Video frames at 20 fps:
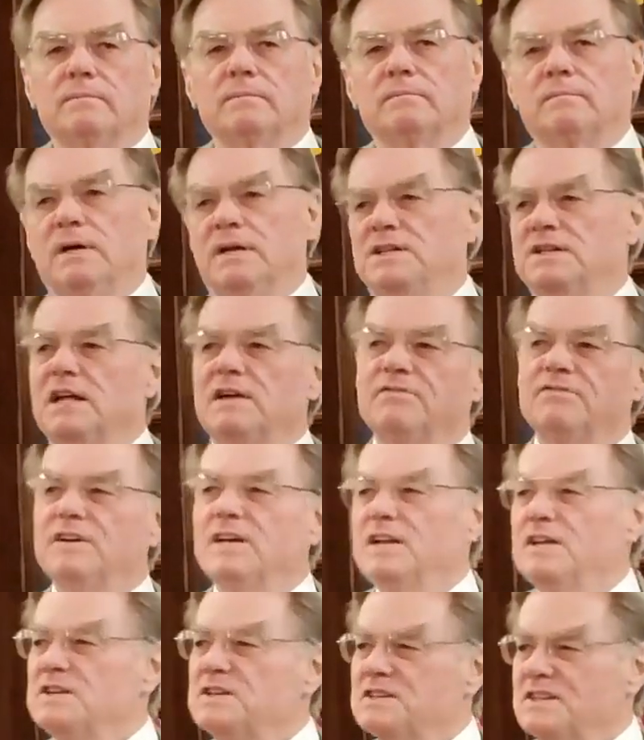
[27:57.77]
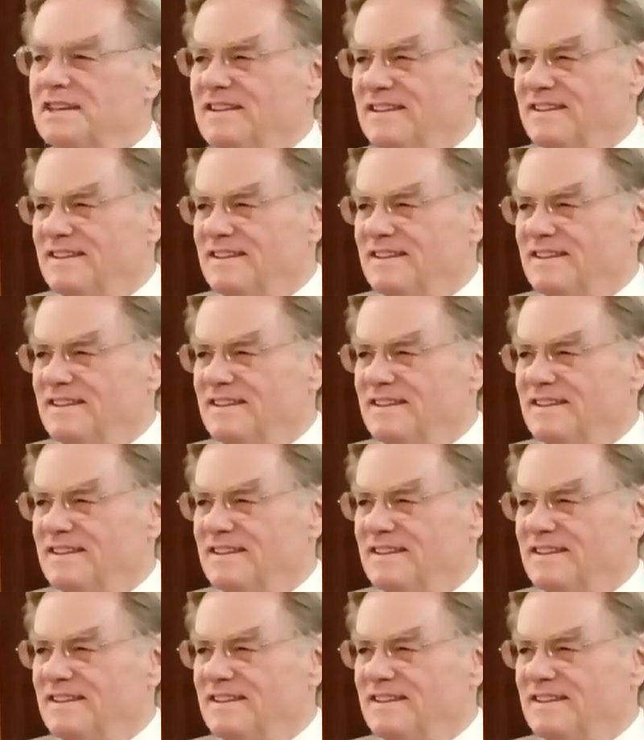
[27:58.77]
But he's not finished.